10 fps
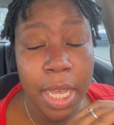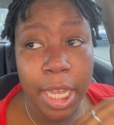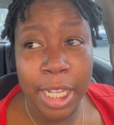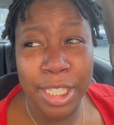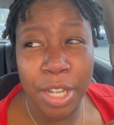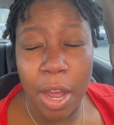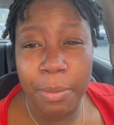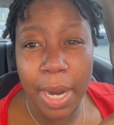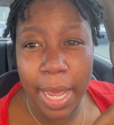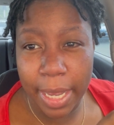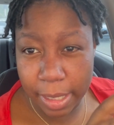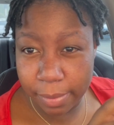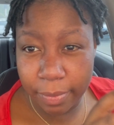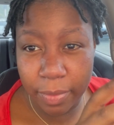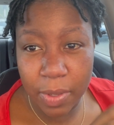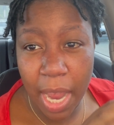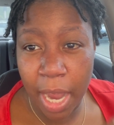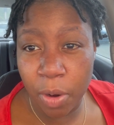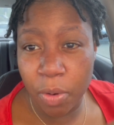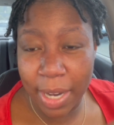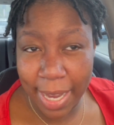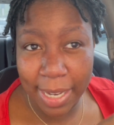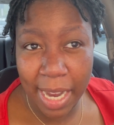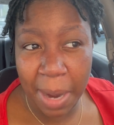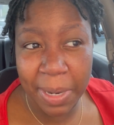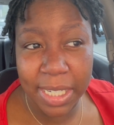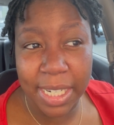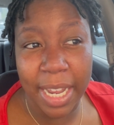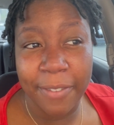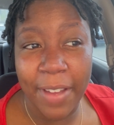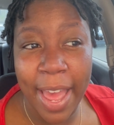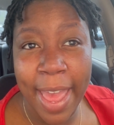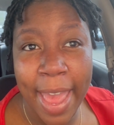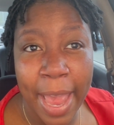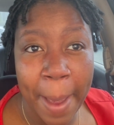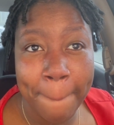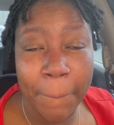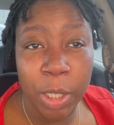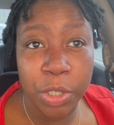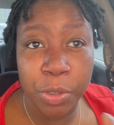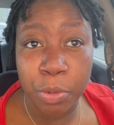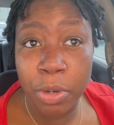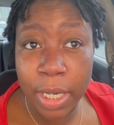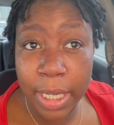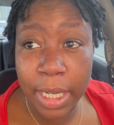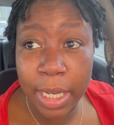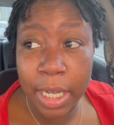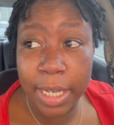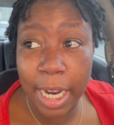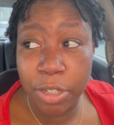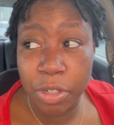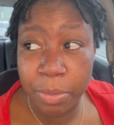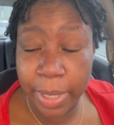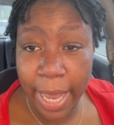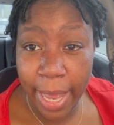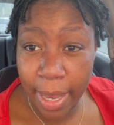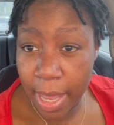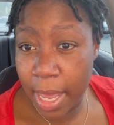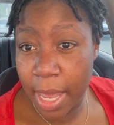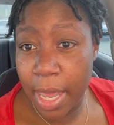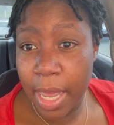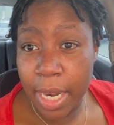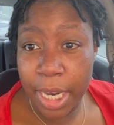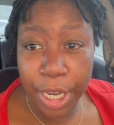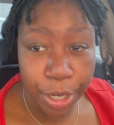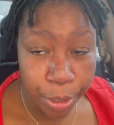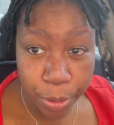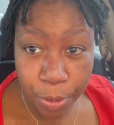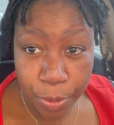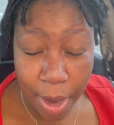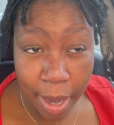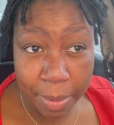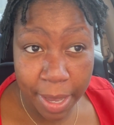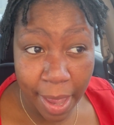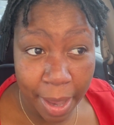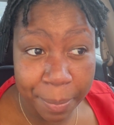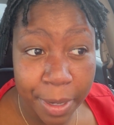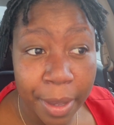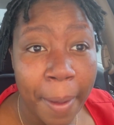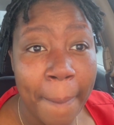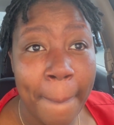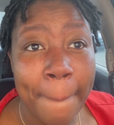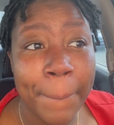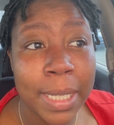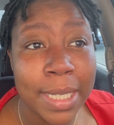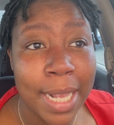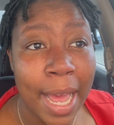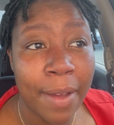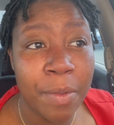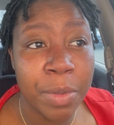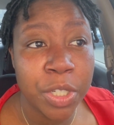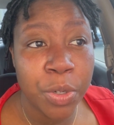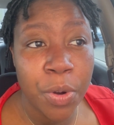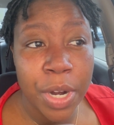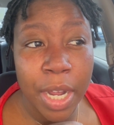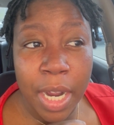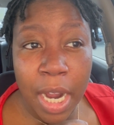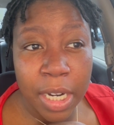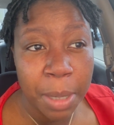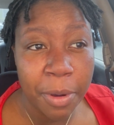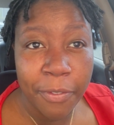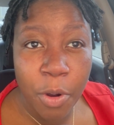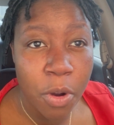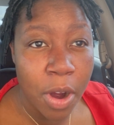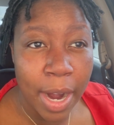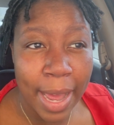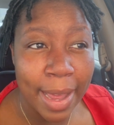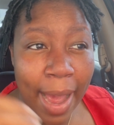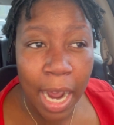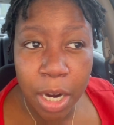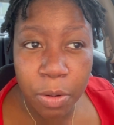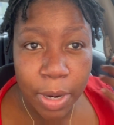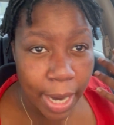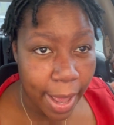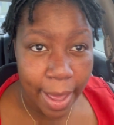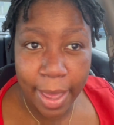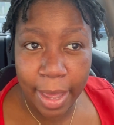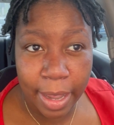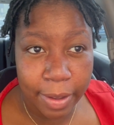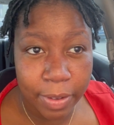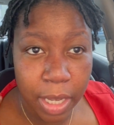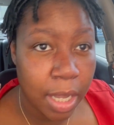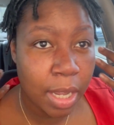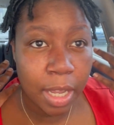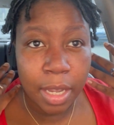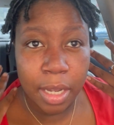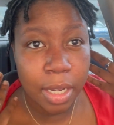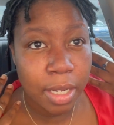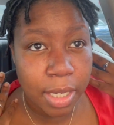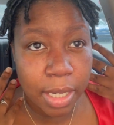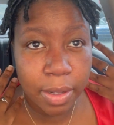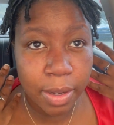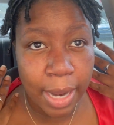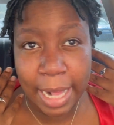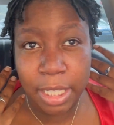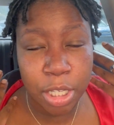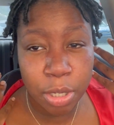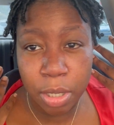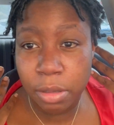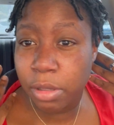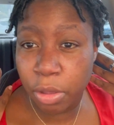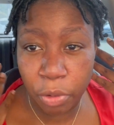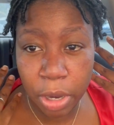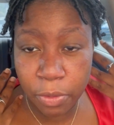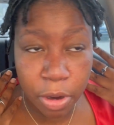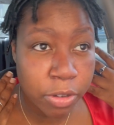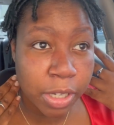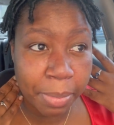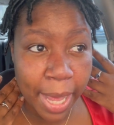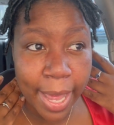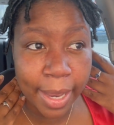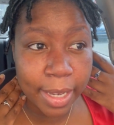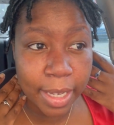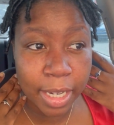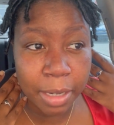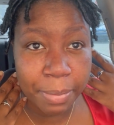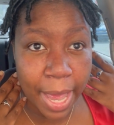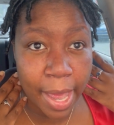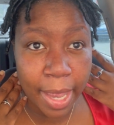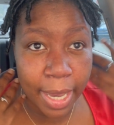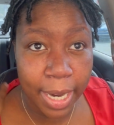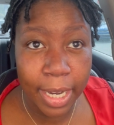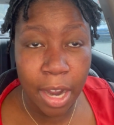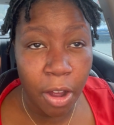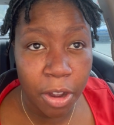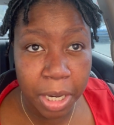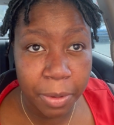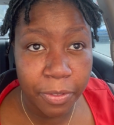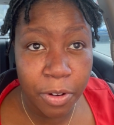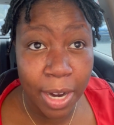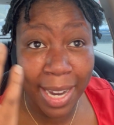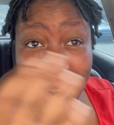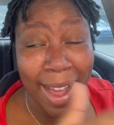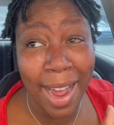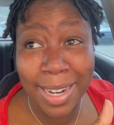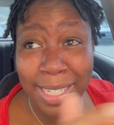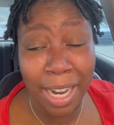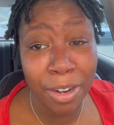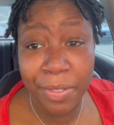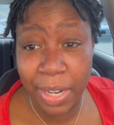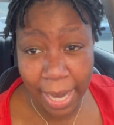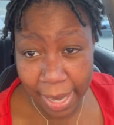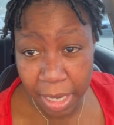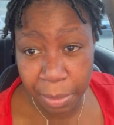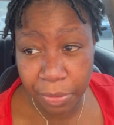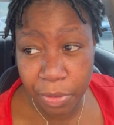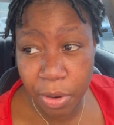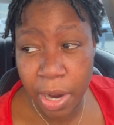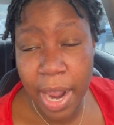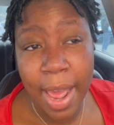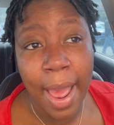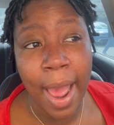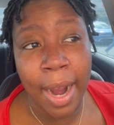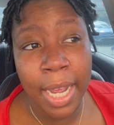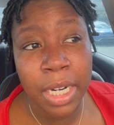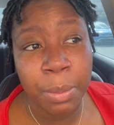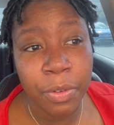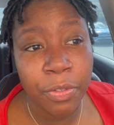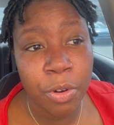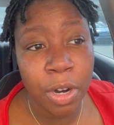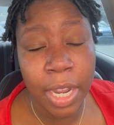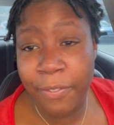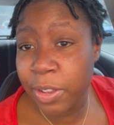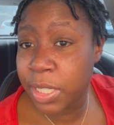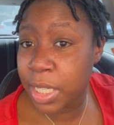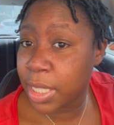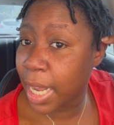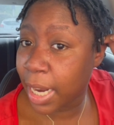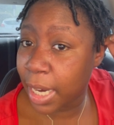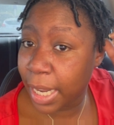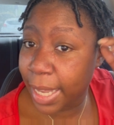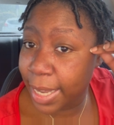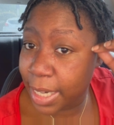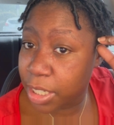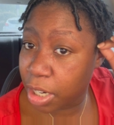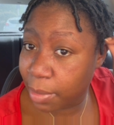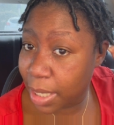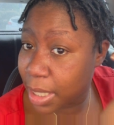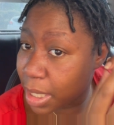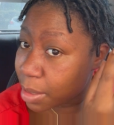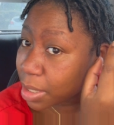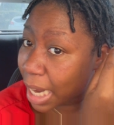And so I'm like, I don't like that combination. Now, if I had majority natural black, then cool, I'll be happy. But since I have a majority of color number 4, like don't want to have like 3 rolls of black in the bag and then all number 4. And honestly, I don't even like number 4. I like number 4 if it's just like an inch on my tips.